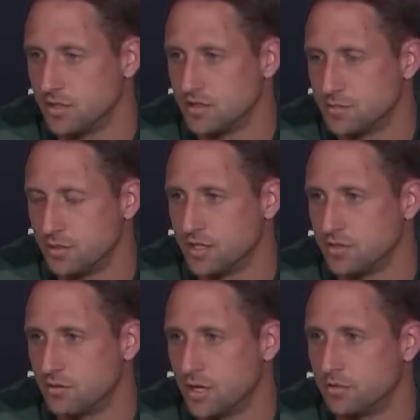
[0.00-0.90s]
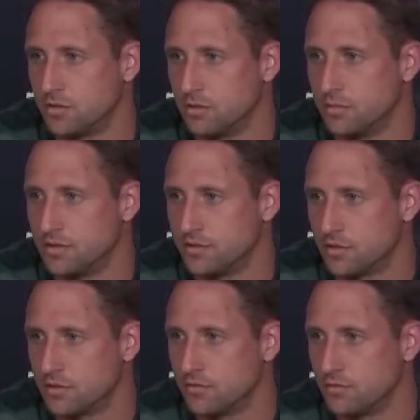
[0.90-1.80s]
His play dropped a little bit to
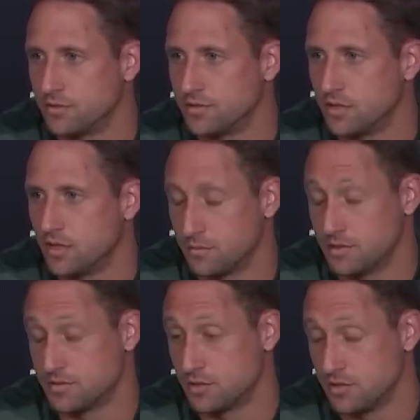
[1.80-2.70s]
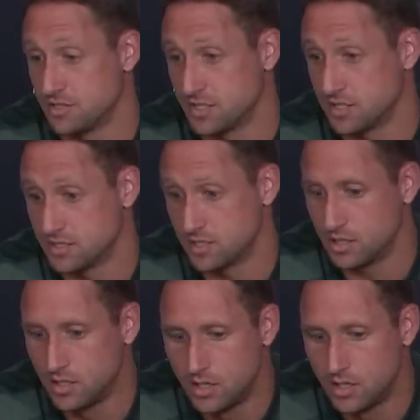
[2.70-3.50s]
start the fourth set. Uh, uh sorry, the second set.